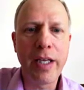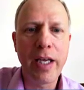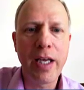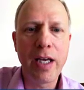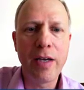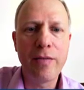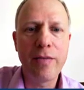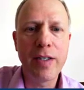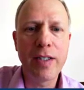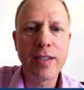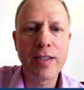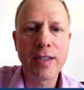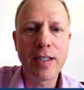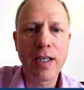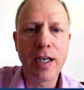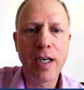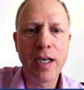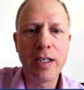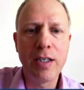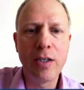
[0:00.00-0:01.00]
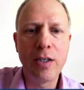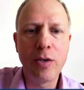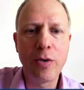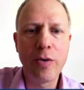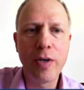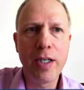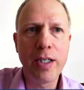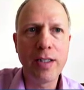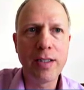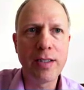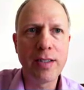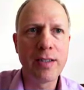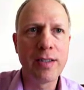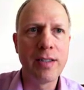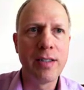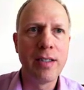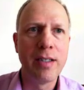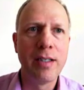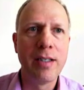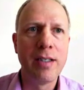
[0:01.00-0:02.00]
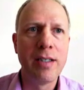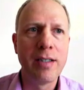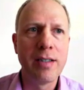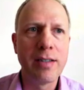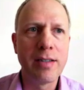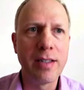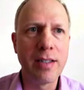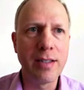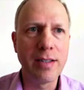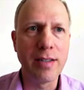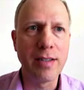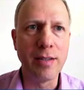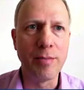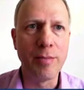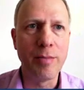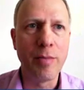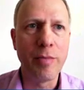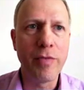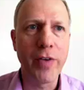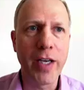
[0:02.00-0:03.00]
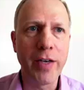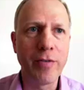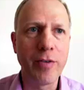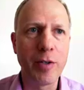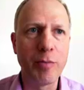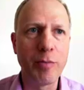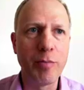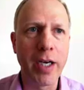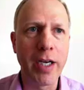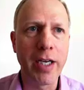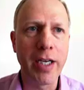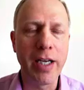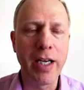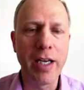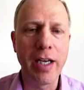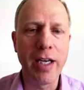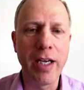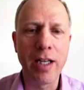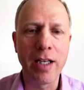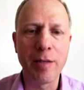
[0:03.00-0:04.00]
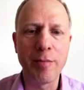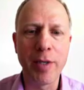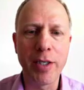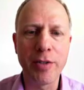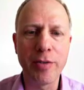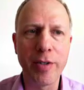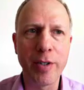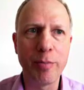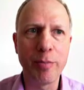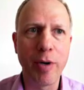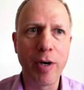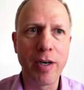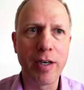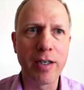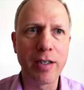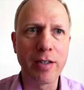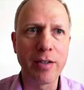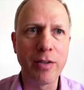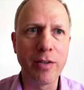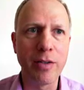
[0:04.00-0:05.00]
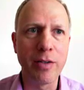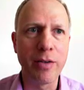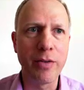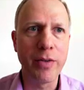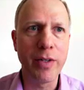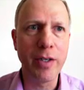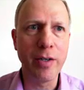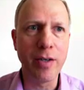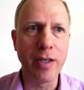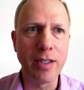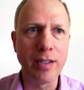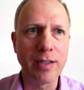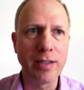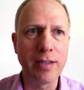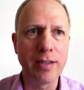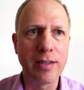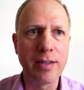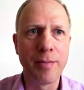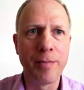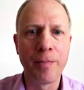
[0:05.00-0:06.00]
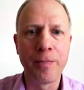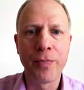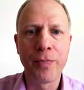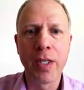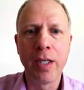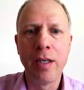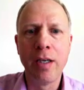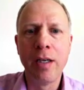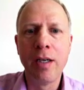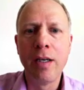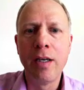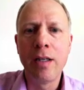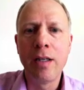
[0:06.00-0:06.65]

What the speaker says: or the Heaviside Lorentz system favored by elementary particle theorists.